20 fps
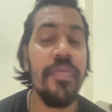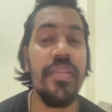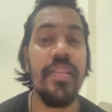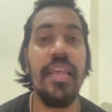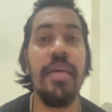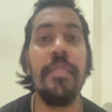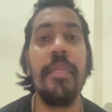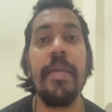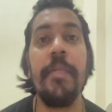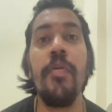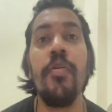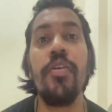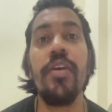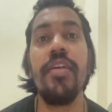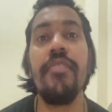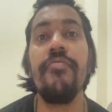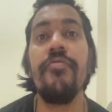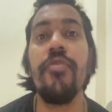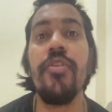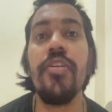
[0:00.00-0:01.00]
They might be
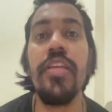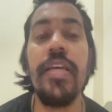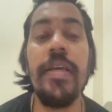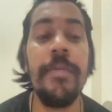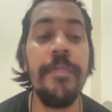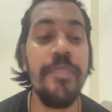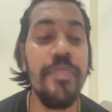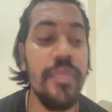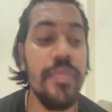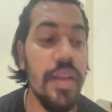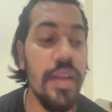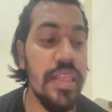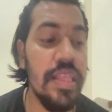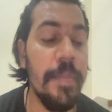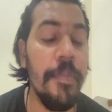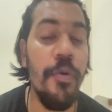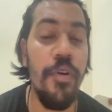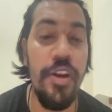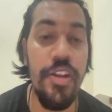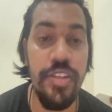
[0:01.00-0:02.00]
looking for the
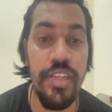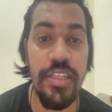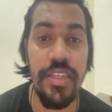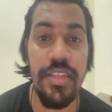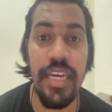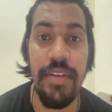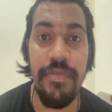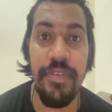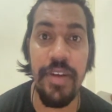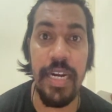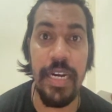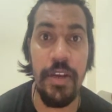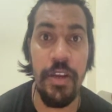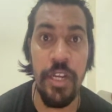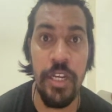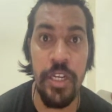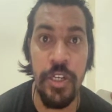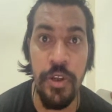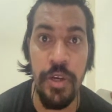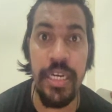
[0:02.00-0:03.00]
policies configured
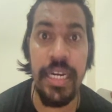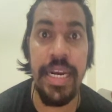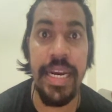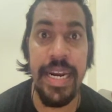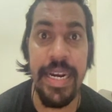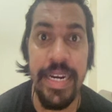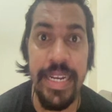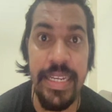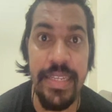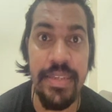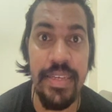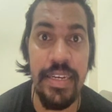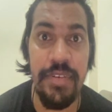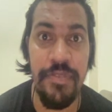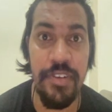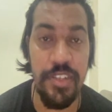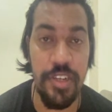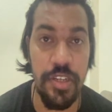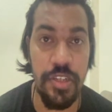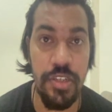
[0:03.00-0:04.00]
in your AD's
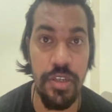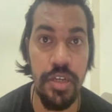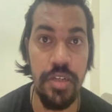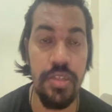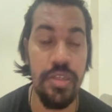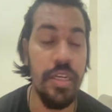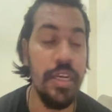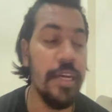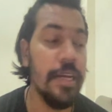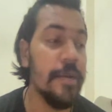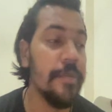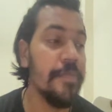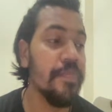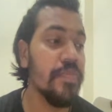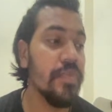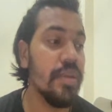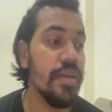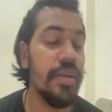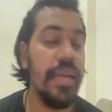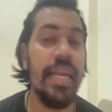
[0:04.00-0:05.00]
infrastructures,
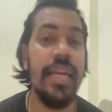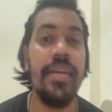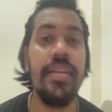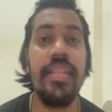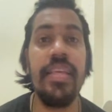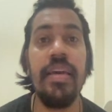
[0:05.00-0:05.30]
right?